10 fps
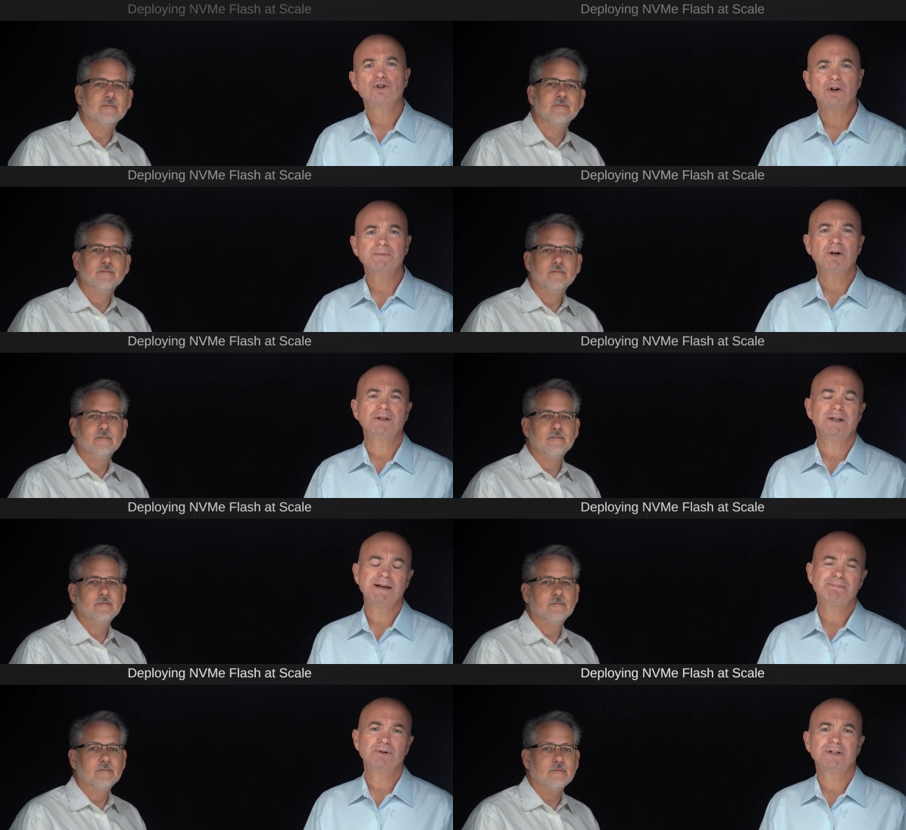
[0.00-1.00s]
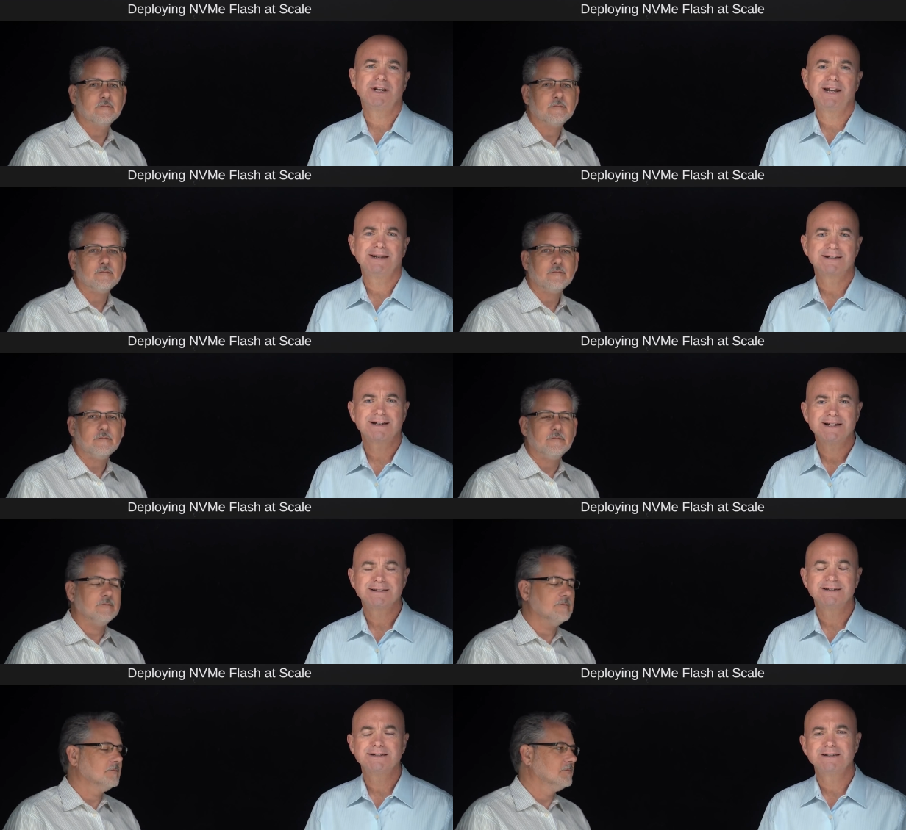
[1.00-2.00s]
Speaker 1: Joining me on the light board today to
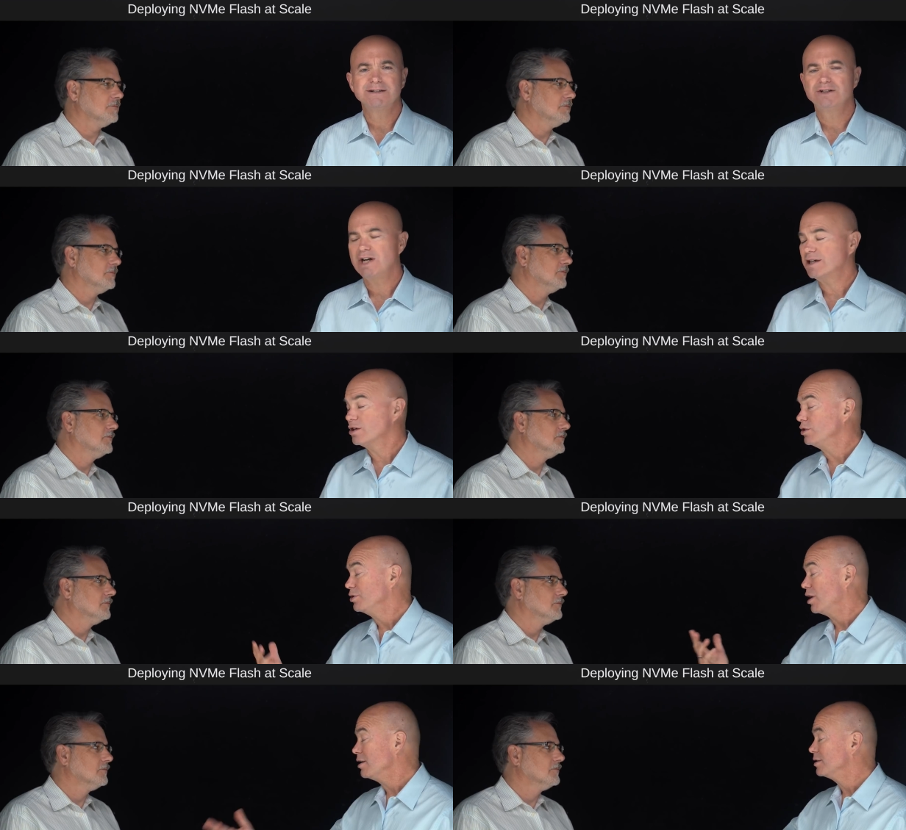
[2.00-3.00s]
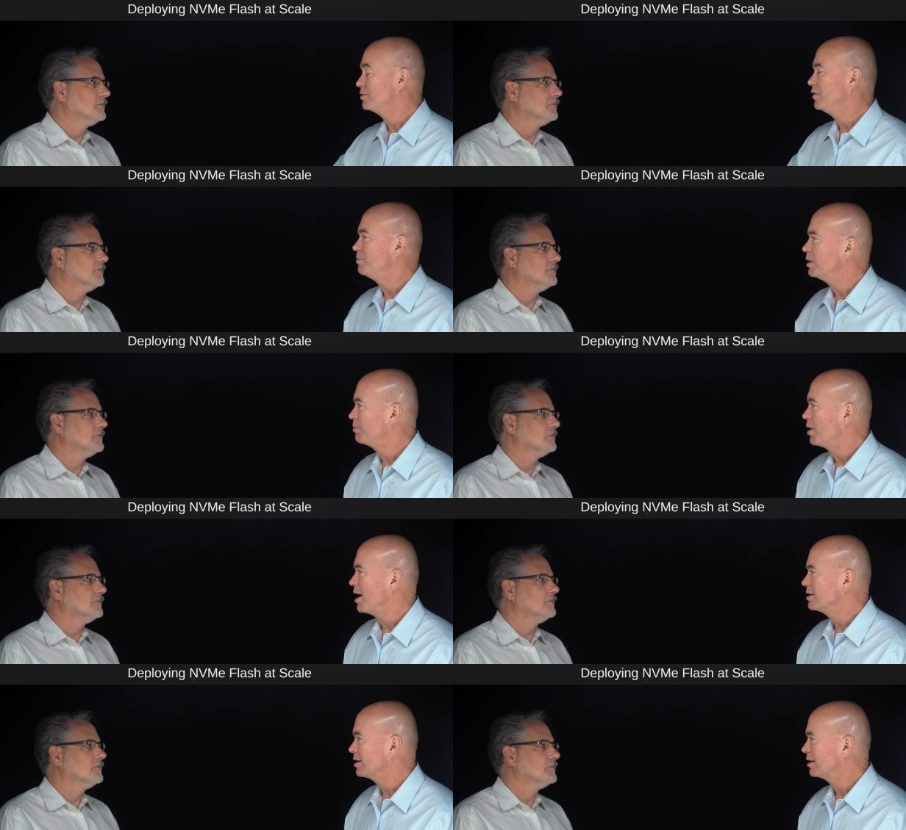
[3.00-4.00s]
discuss this is Josh Goldenhar. He's VP of
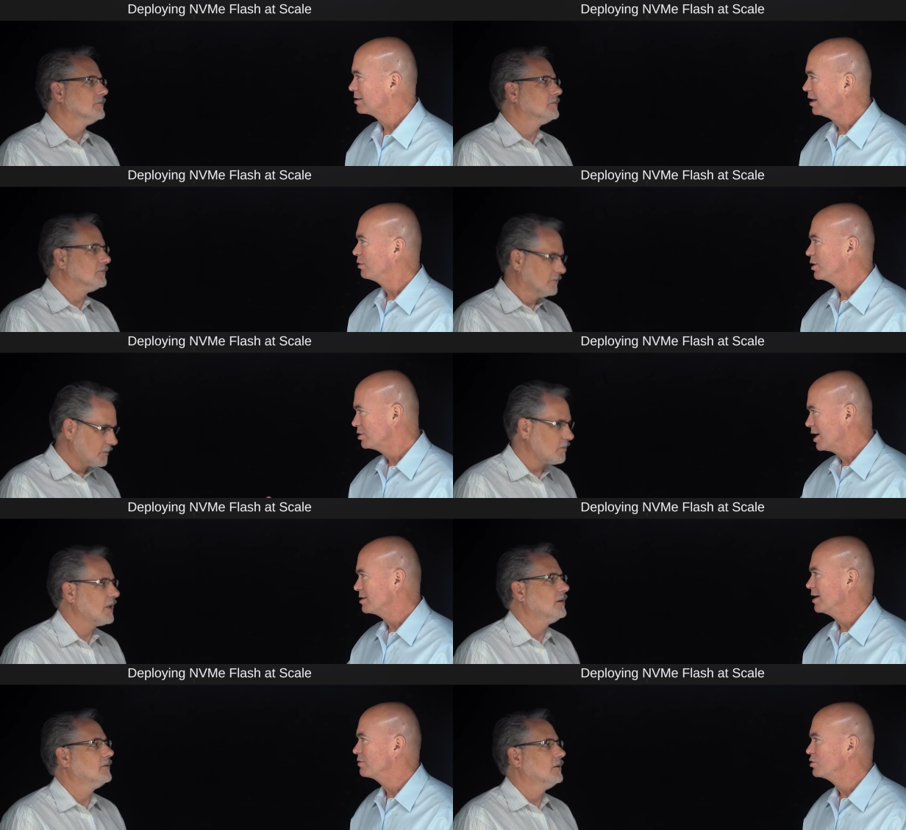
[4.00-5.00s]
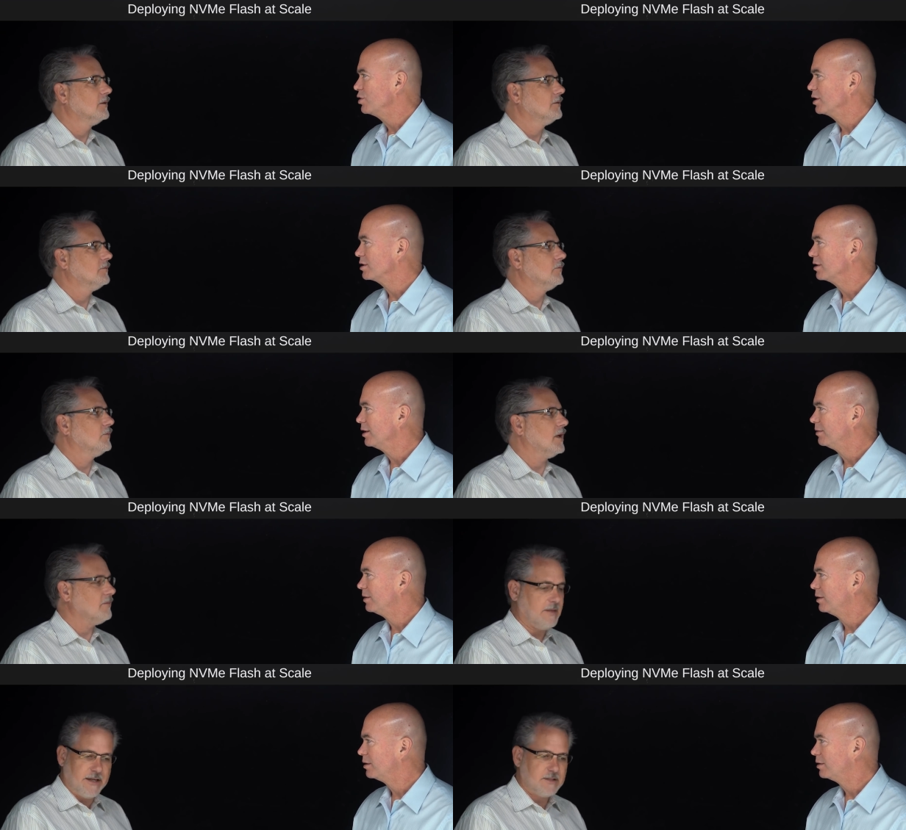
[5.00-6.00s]
Products at Excelero. Josh, thanks for joining us today.
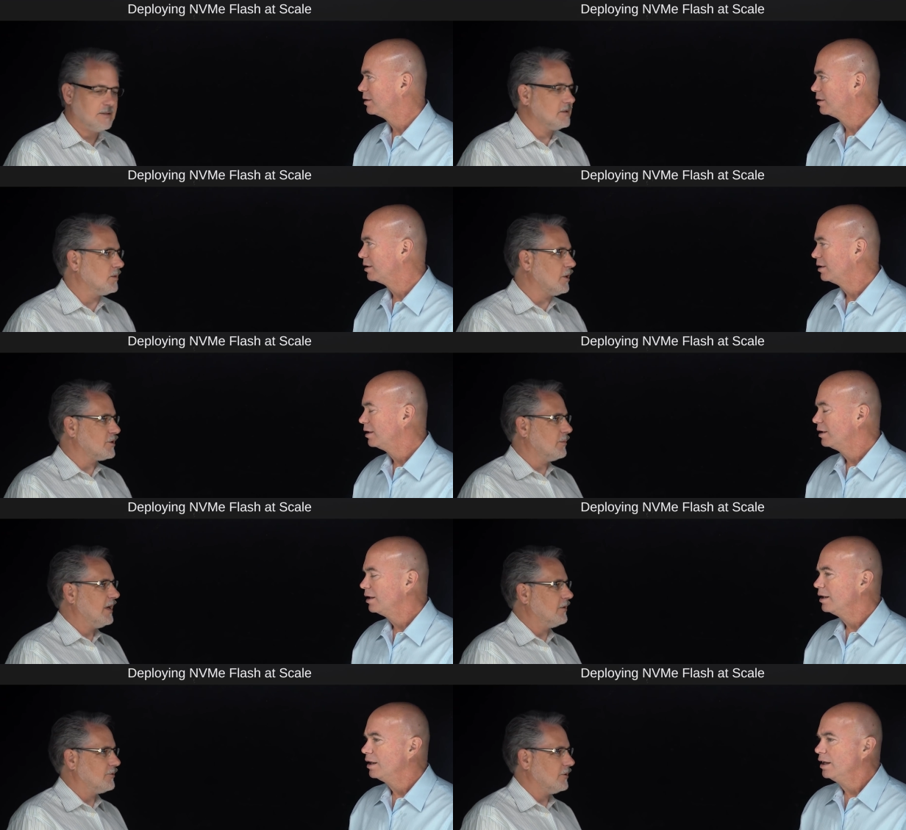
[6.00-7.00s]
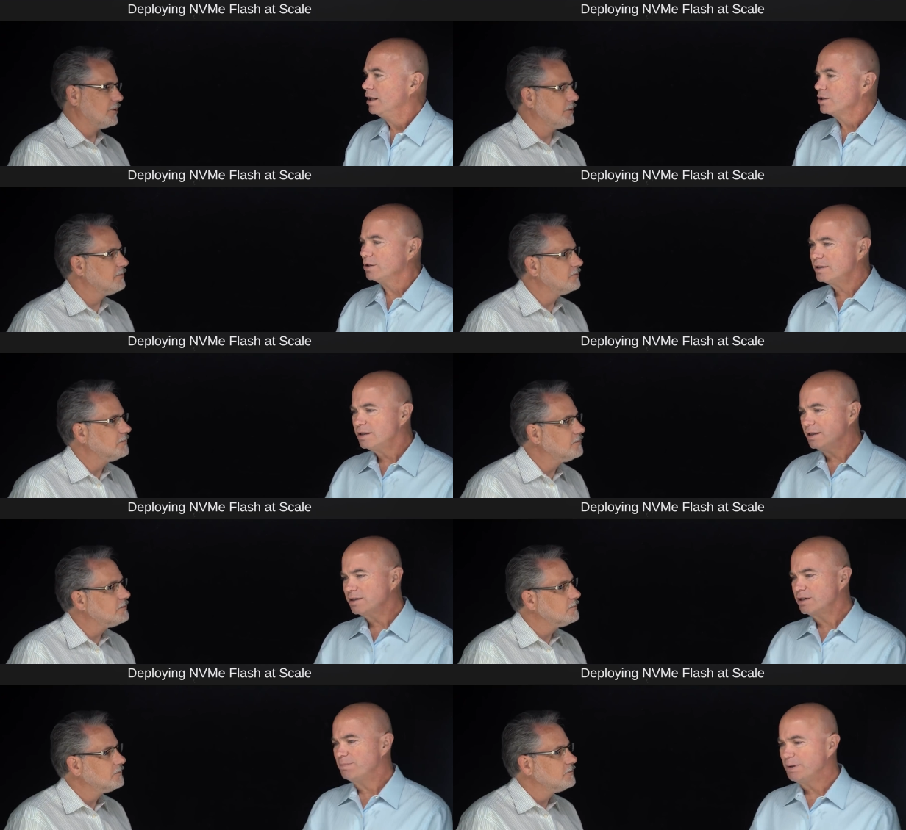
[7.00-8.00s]
Speaker 2: And thanks. It's a pleasure to be here, George.
Speaker 1: So let's
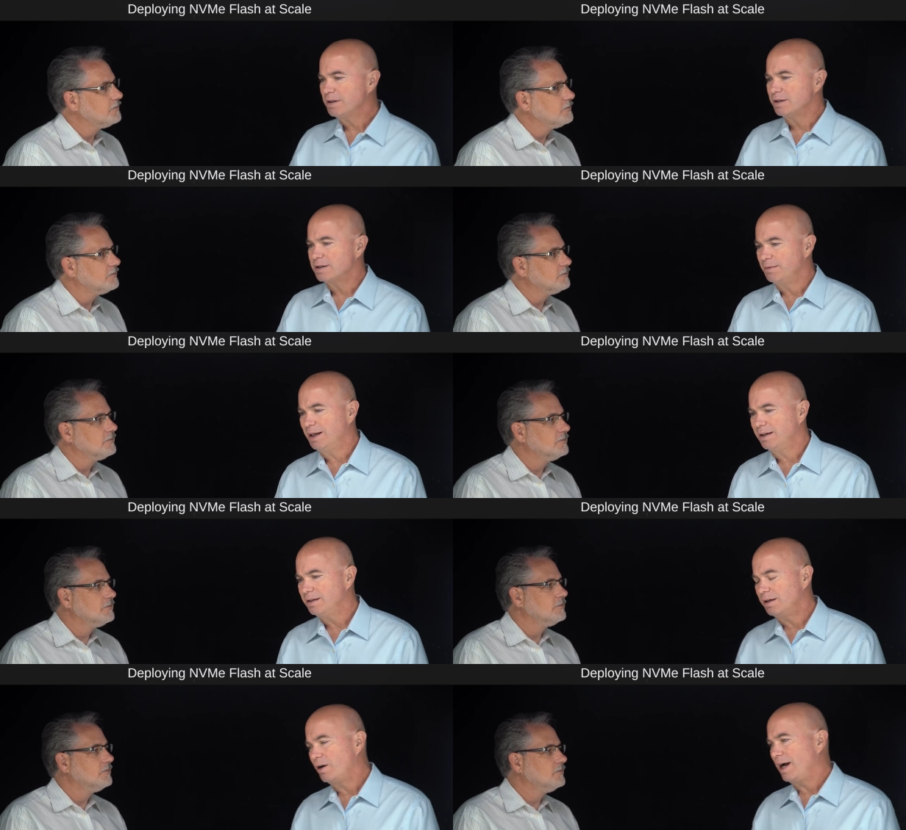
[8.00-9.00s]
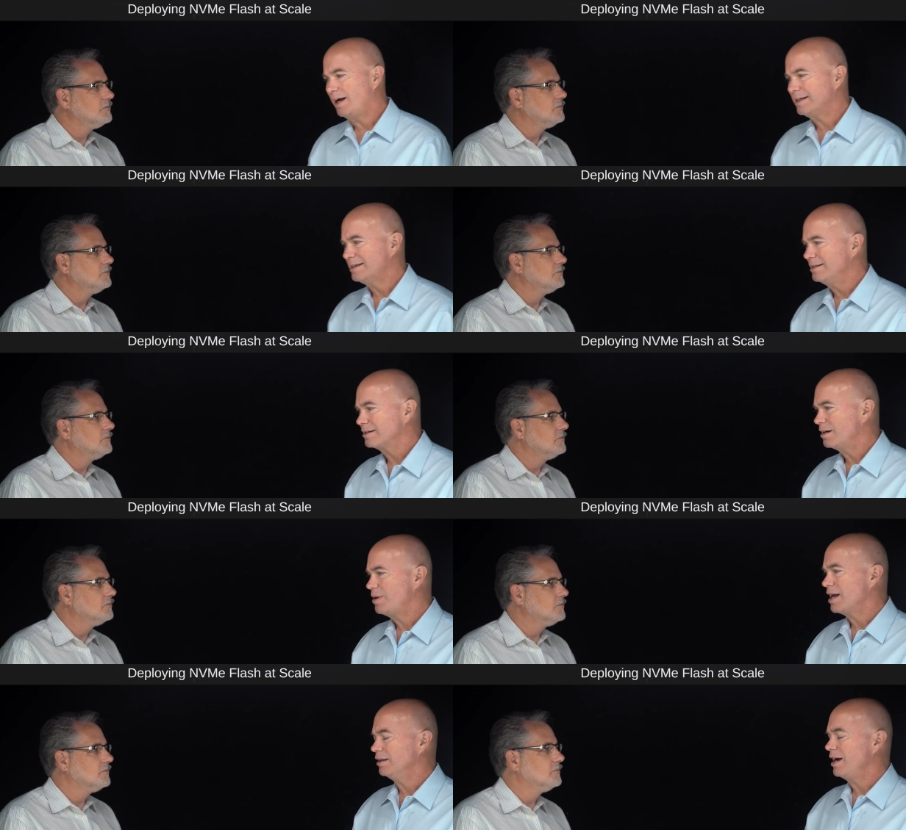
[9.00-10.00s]
let's jump into this. I mean, I, uh, you know, I, I see this
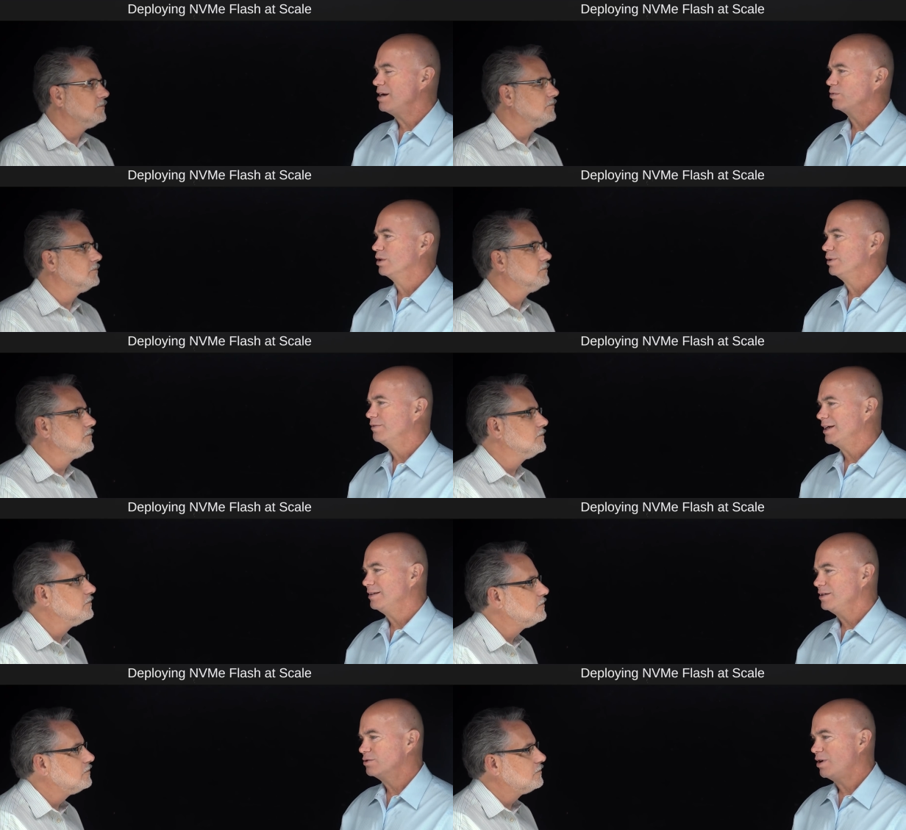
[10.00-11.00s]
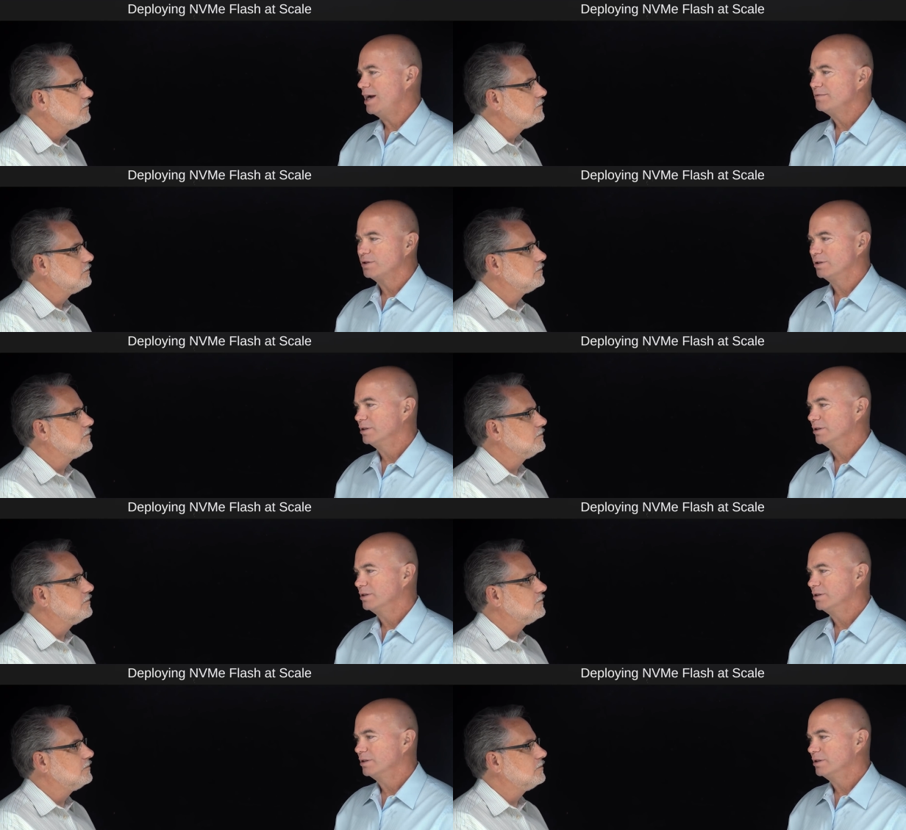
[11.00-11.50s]
come out a lot where we've got these drives that